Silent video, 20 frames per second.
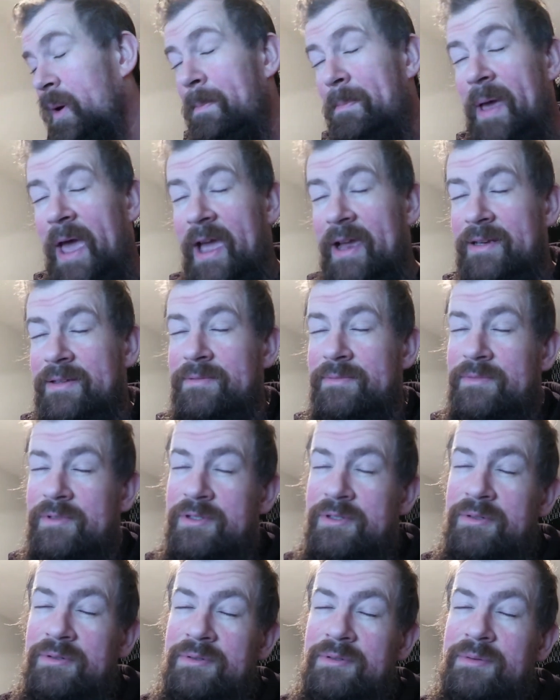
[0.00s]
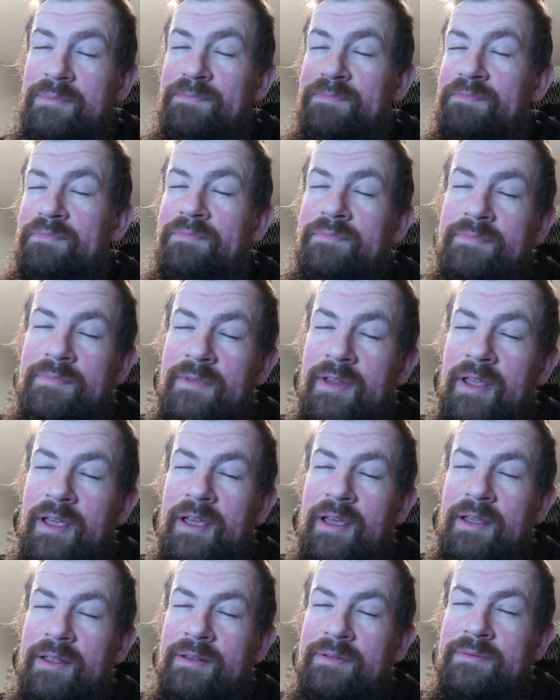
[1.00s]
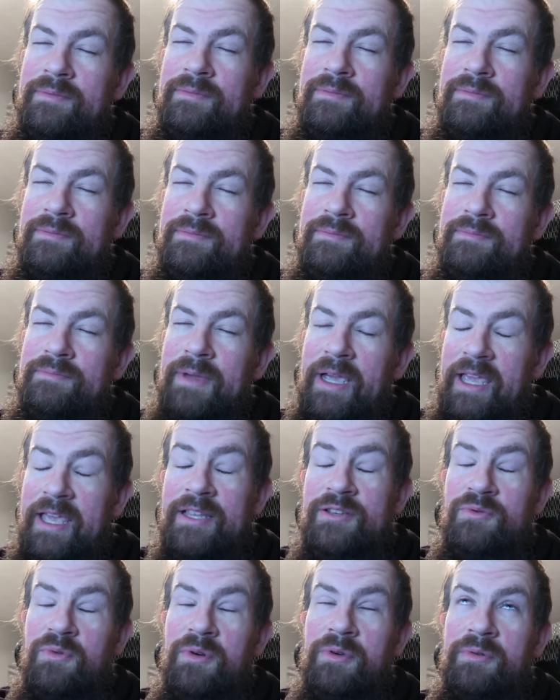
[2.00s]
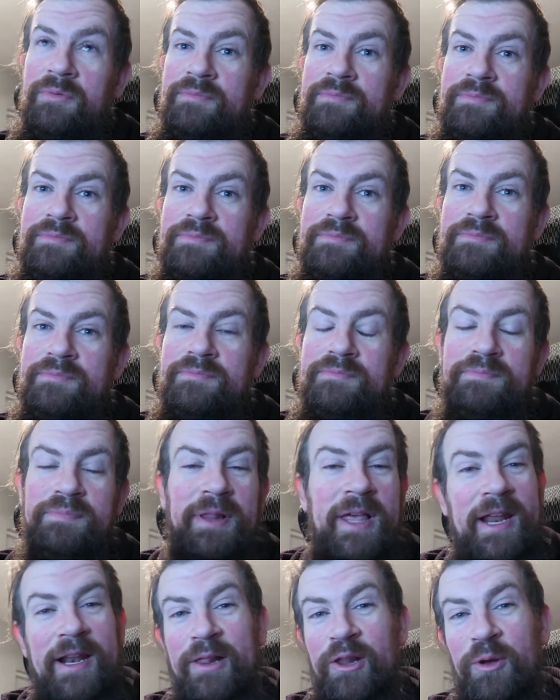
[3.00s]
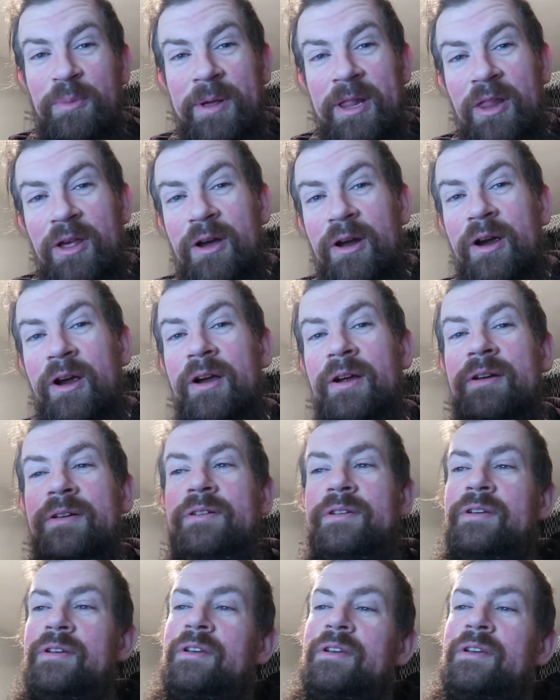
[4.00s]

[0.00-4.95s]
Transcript: went back to the, uh, my kid's room, played a little bit longer,